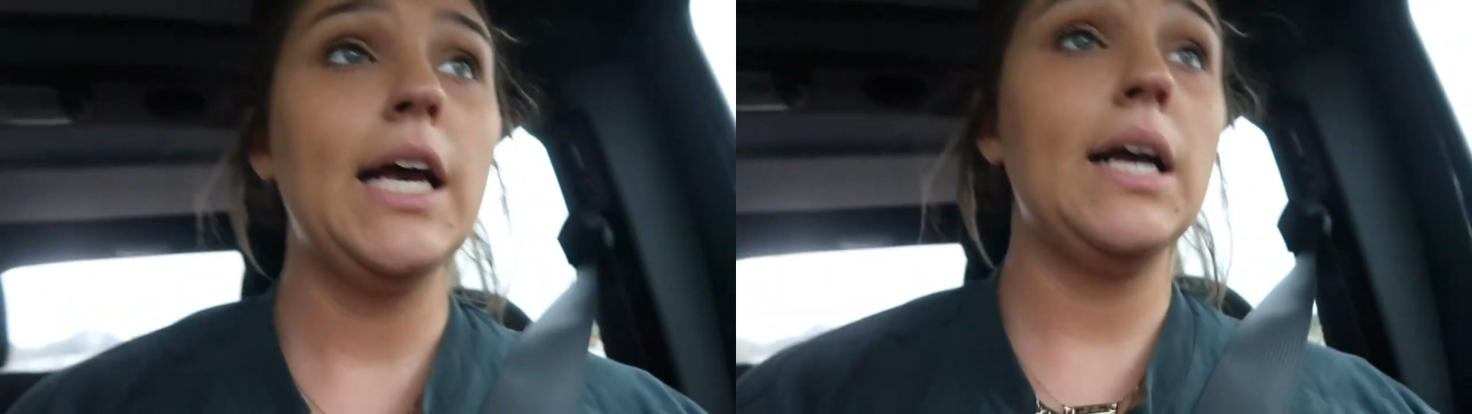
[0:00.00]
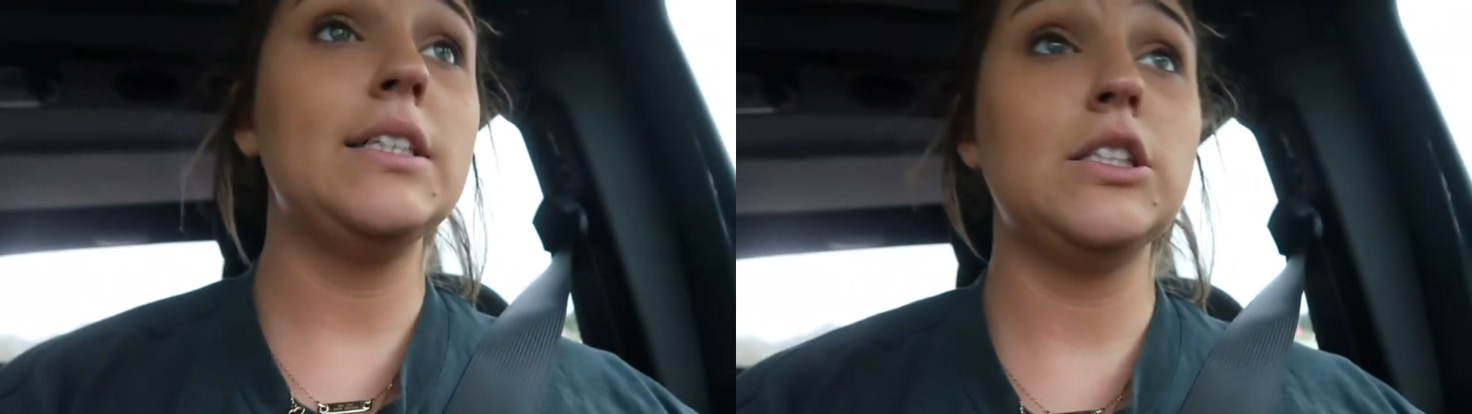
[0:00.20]

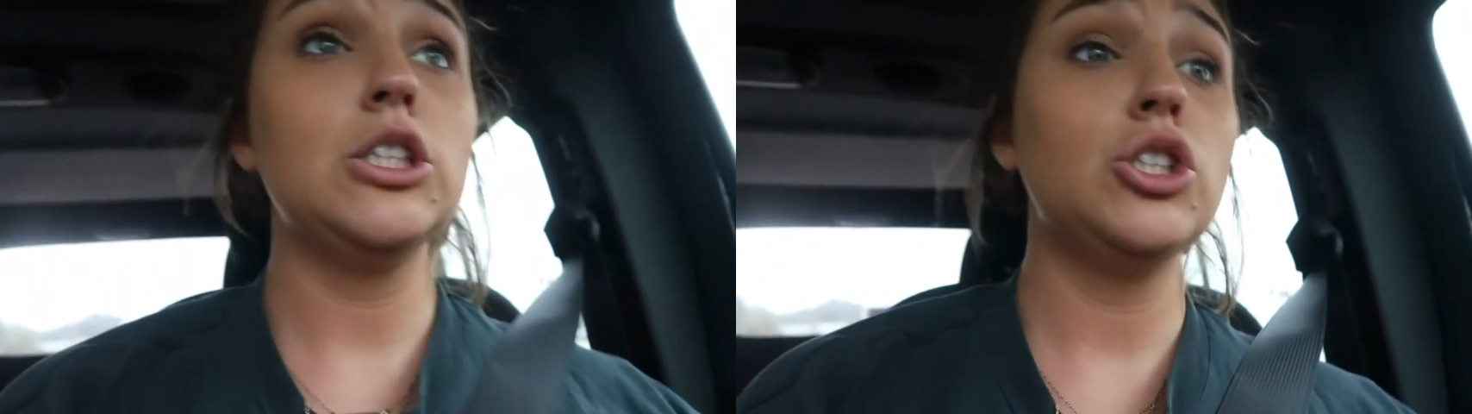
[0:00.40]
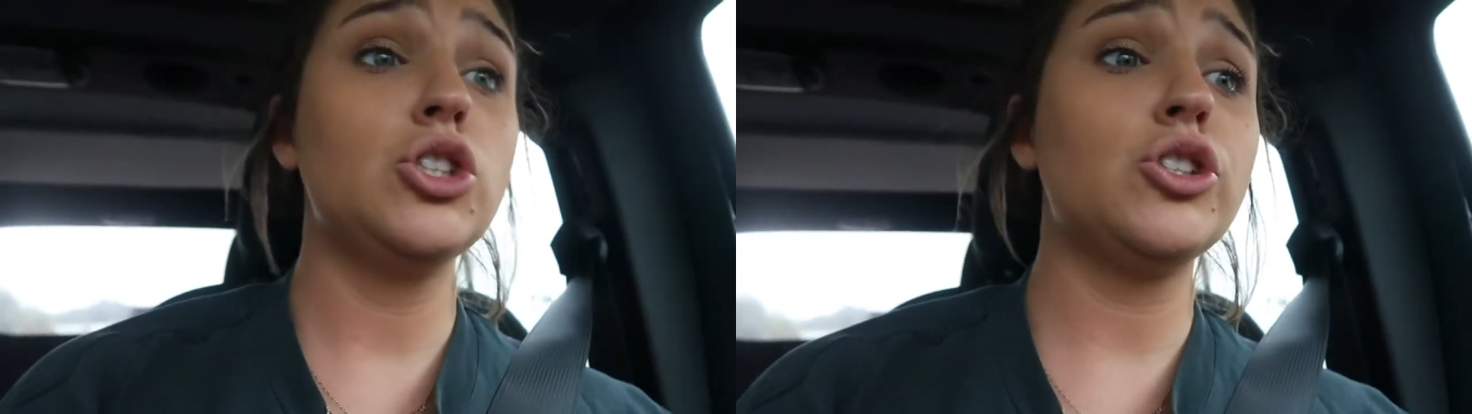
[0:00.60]
It's
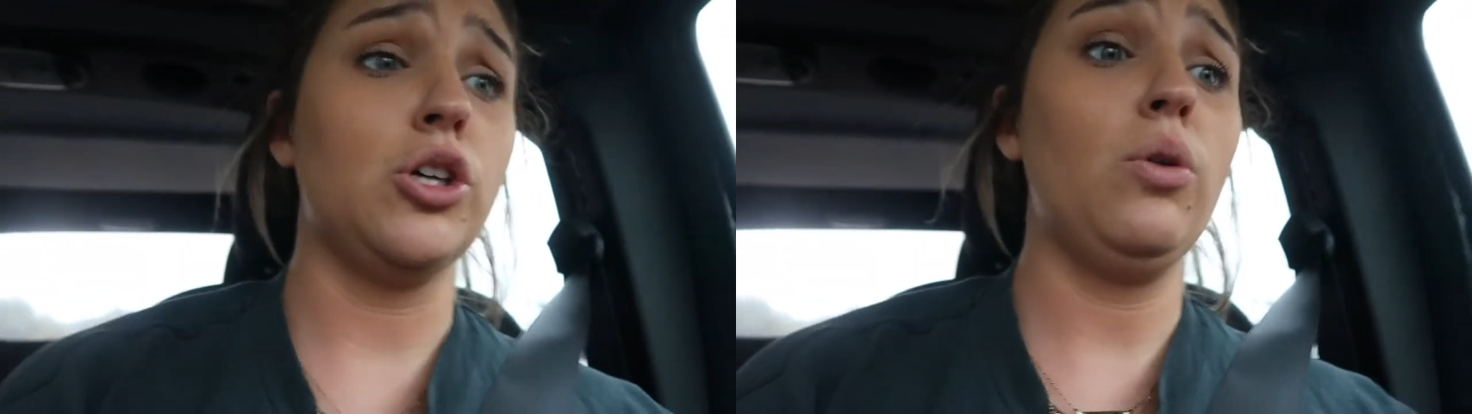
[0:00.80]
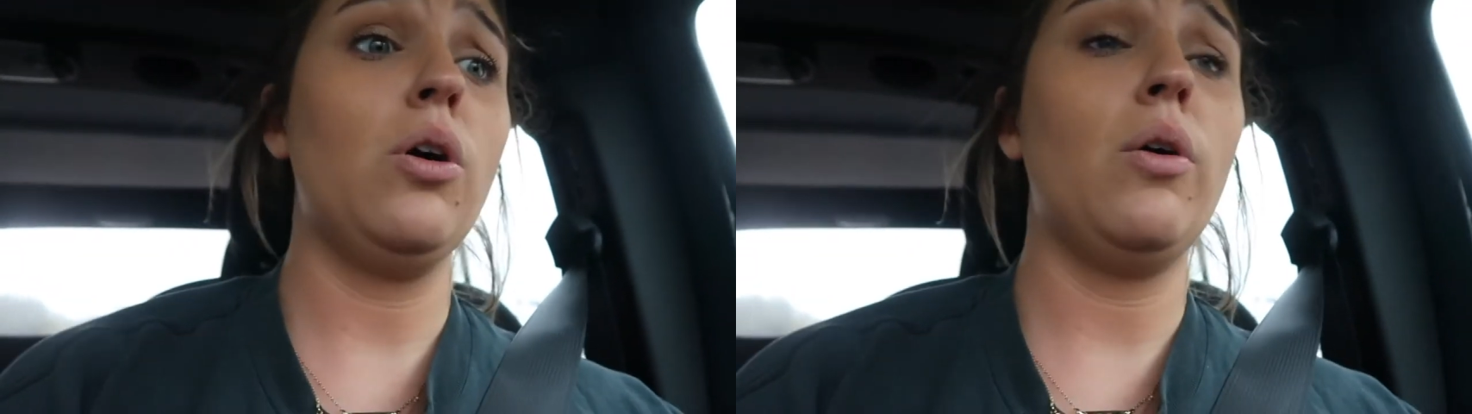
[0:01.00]

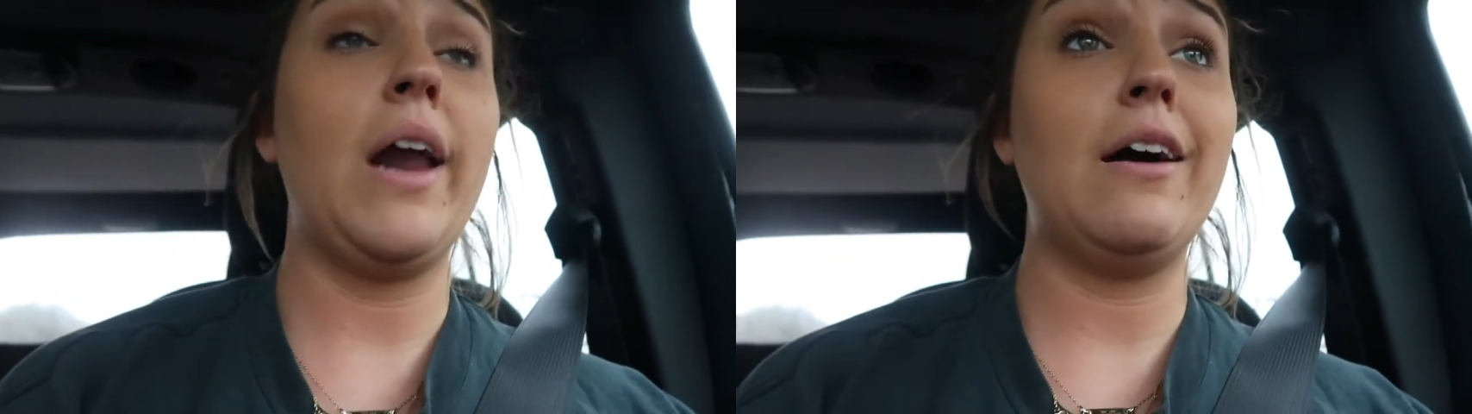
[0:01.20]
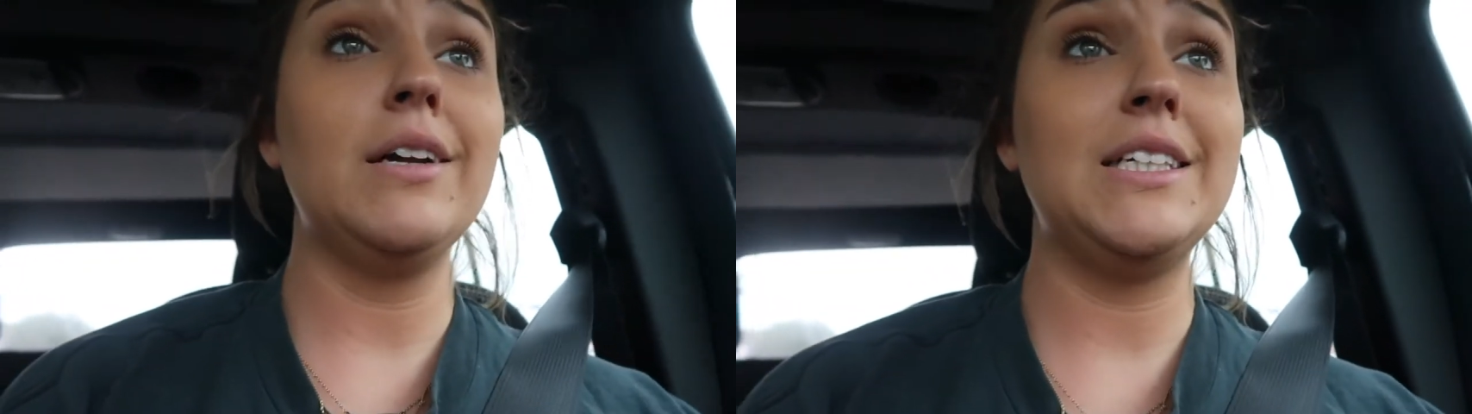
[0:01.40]
so cold
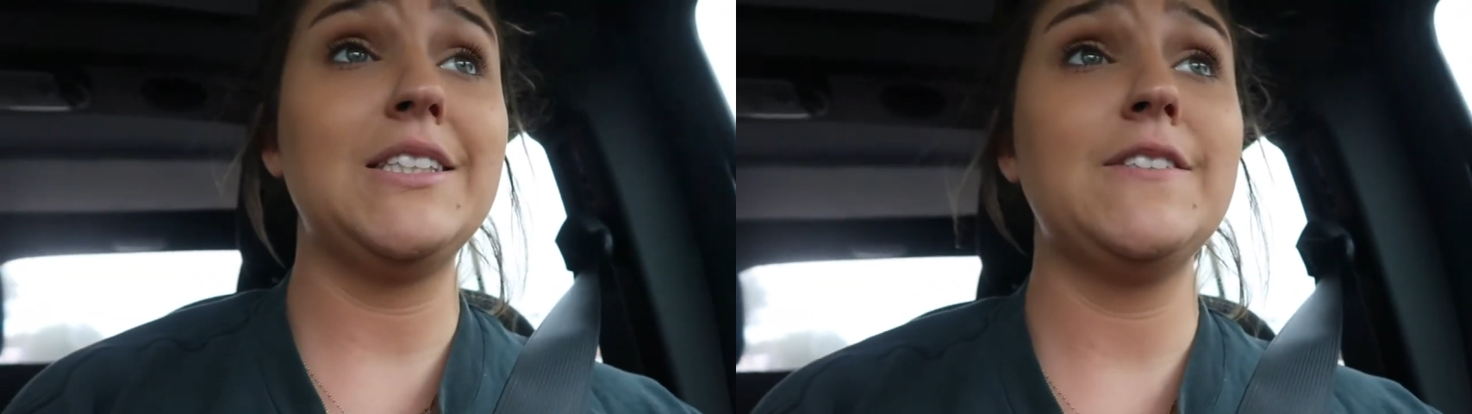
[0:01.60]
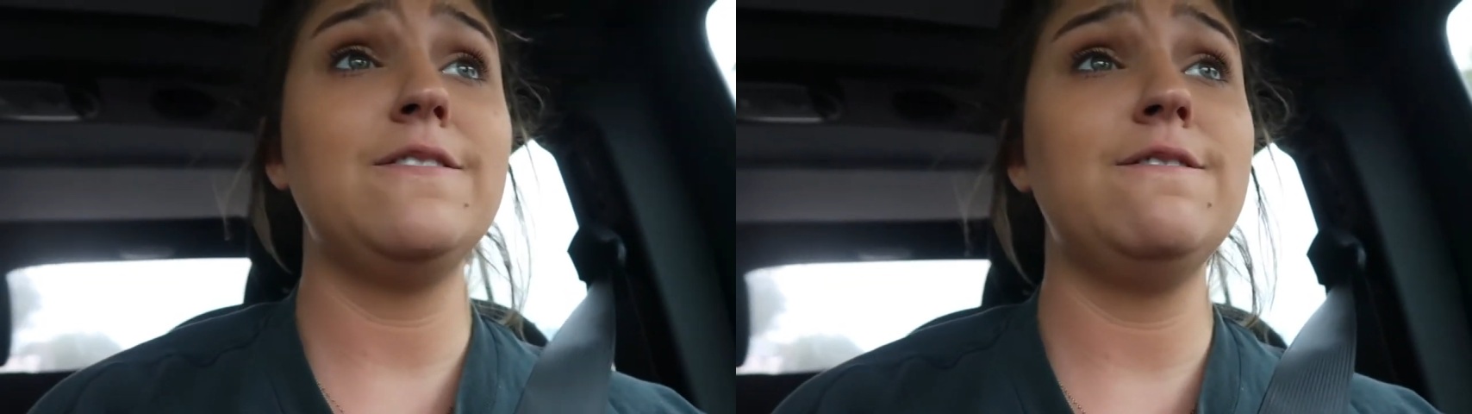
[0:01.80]
out.
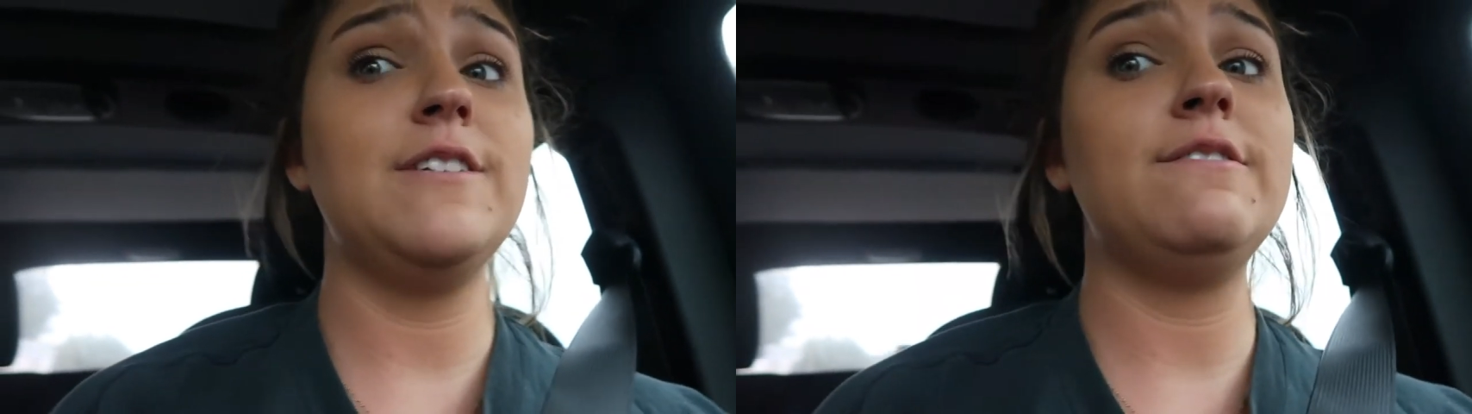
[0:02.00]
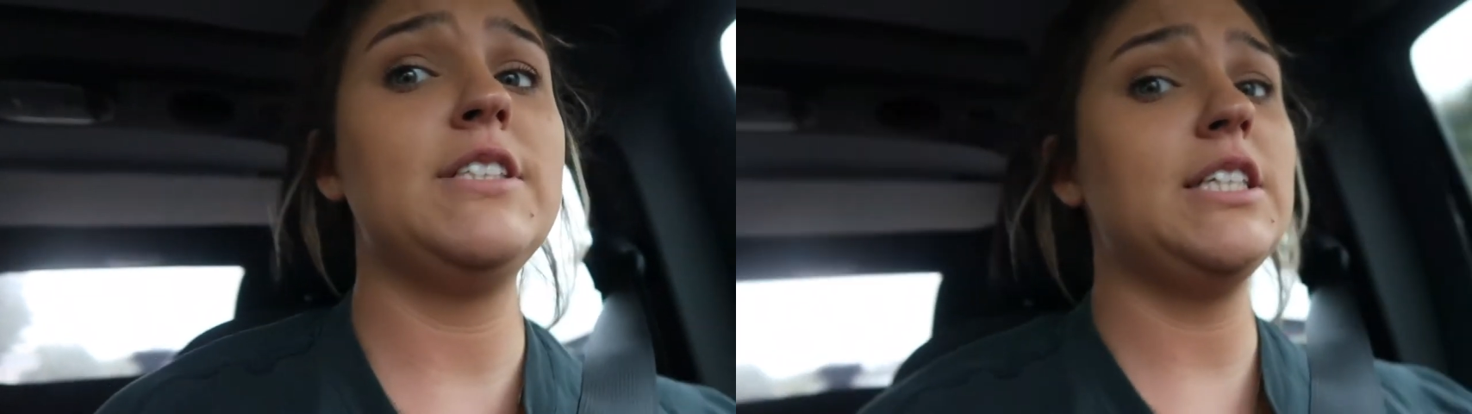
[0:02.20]
It's
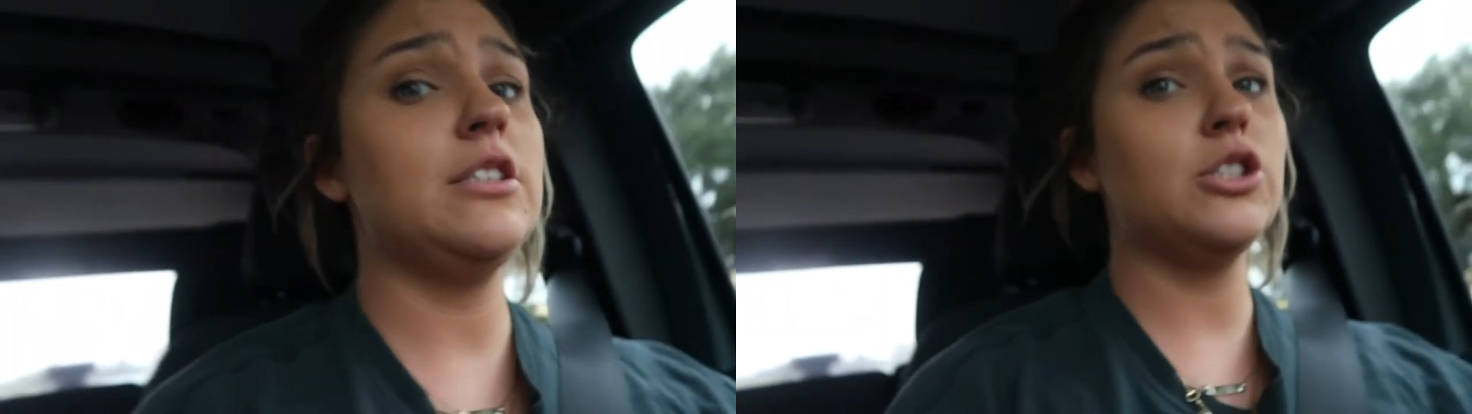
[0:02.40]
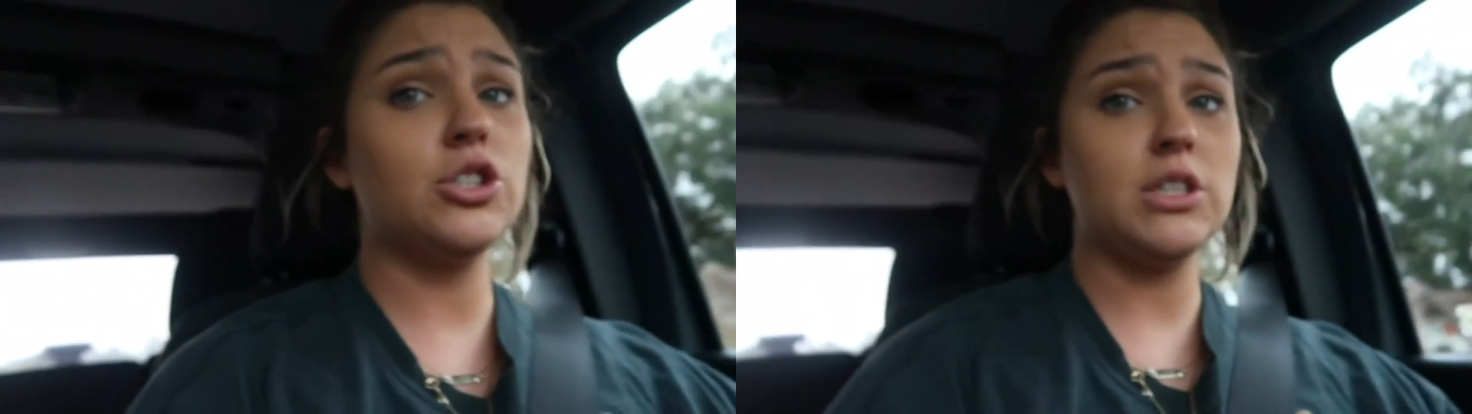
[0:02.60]
50
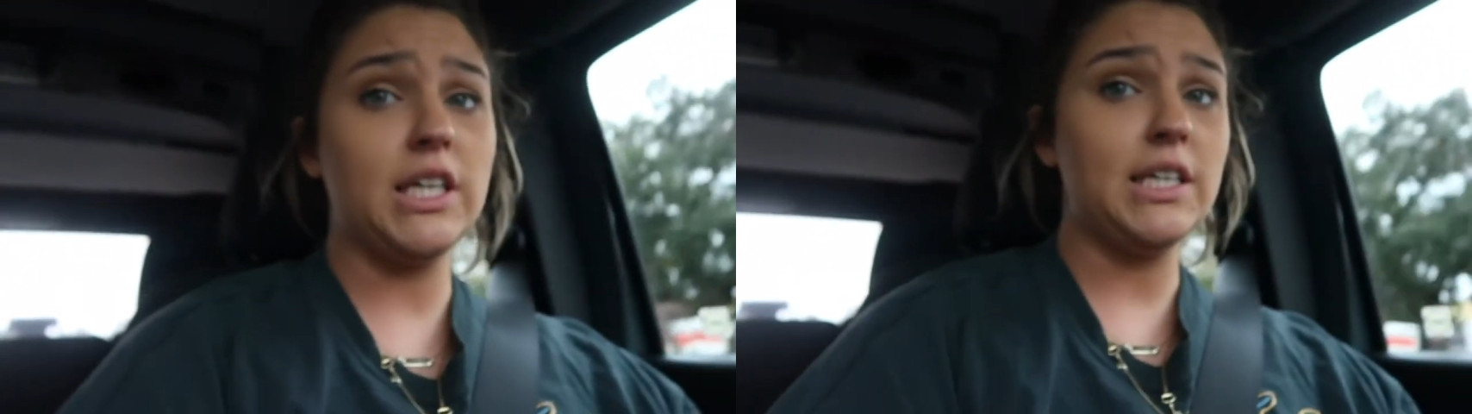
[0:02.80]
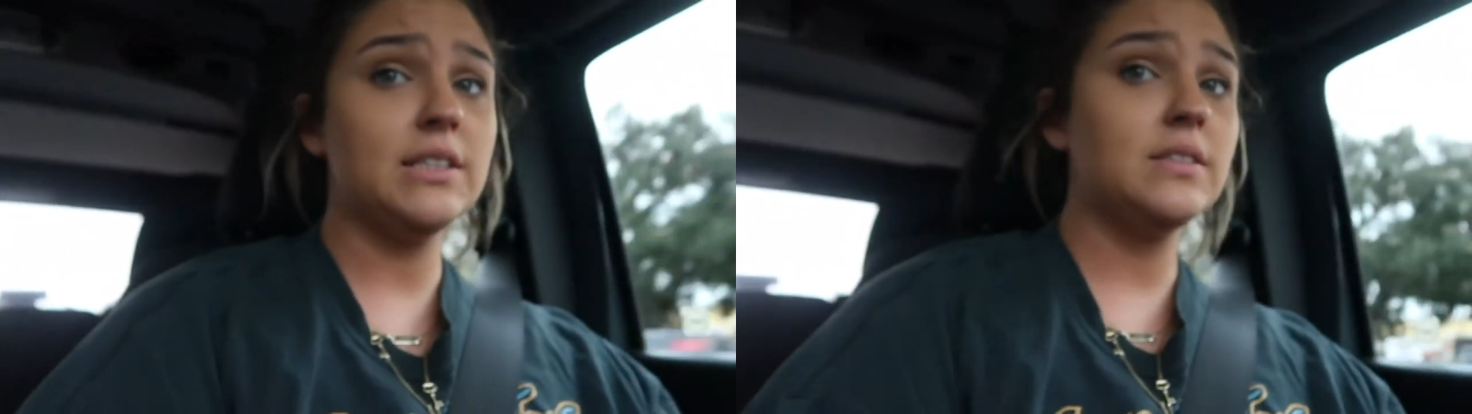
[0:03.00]

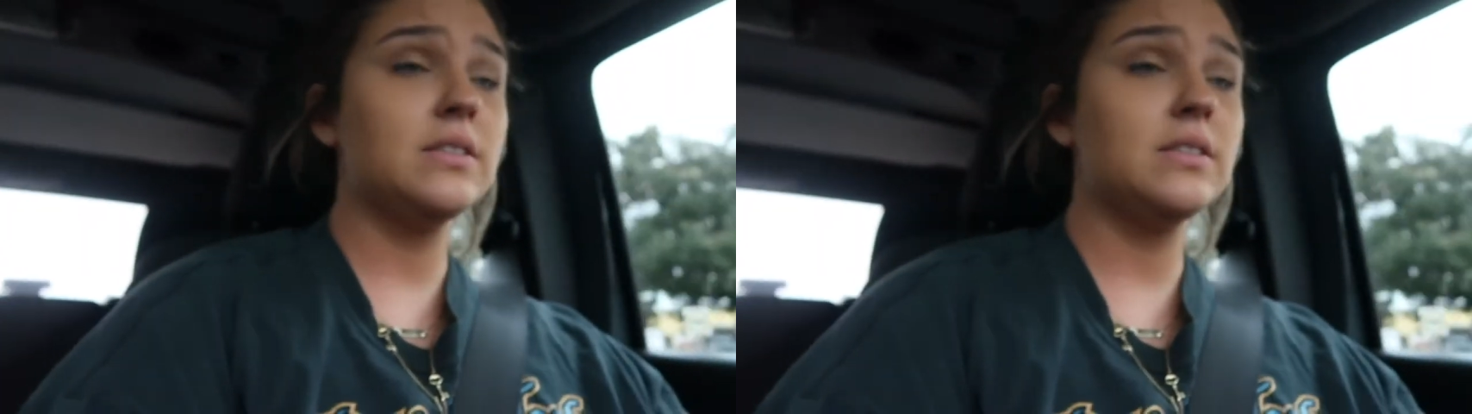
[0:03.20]
degrees.